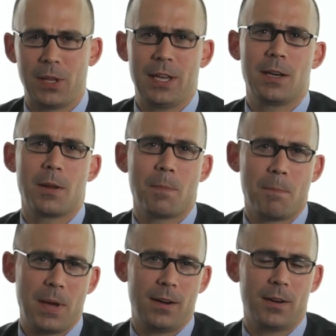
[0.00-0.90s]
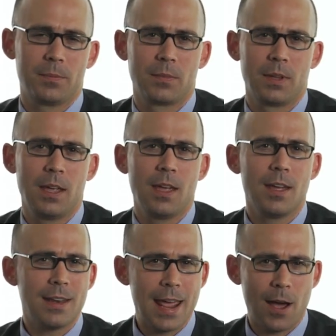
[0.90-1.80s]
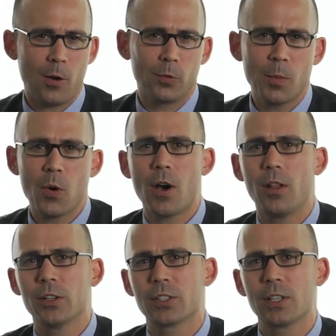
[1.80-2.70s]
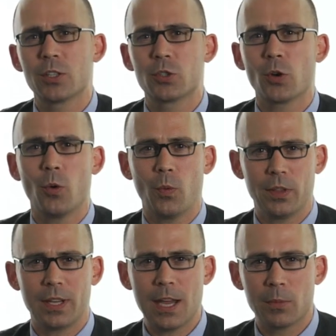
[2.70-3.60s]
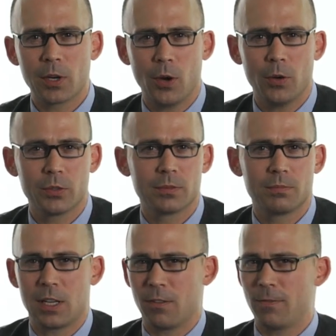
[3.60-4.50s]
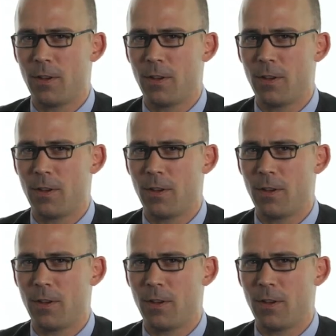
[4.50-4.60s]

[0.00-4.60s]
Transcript: plain better. Now, remote callers can control where the camera goes. It can